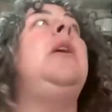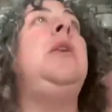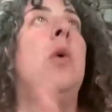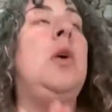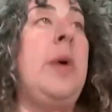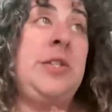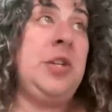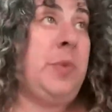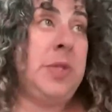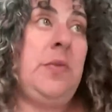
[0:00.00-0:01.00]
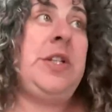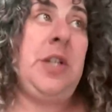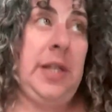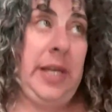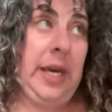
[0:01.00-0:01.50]
Your question was
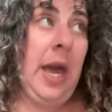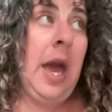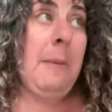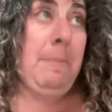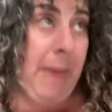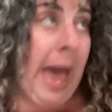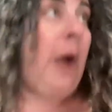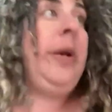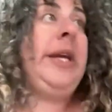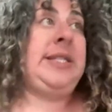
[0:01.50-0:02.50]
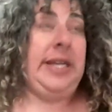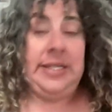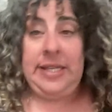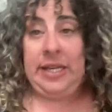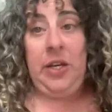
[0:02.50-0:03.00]
originally, how easy is
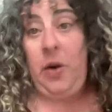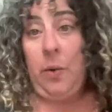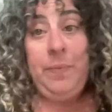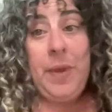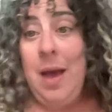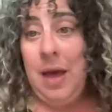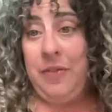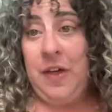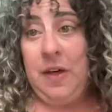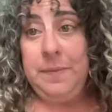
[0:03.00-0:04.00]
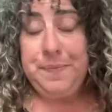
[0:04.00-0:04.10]
it? You know, the